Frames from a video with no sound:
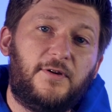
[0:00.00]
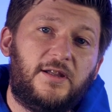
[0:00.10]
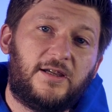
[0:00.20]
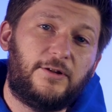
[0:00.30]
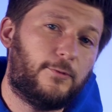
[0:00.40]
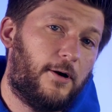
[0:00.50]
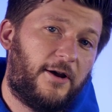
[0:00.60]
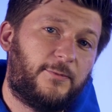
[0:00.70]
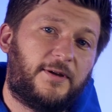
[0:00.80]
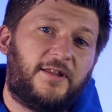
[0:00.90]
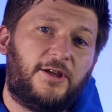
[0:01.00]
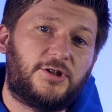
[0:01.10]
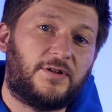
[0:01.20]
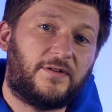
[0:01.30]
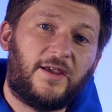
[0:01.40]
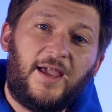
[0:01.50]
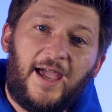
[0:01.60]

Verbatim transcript: fitting into our expectations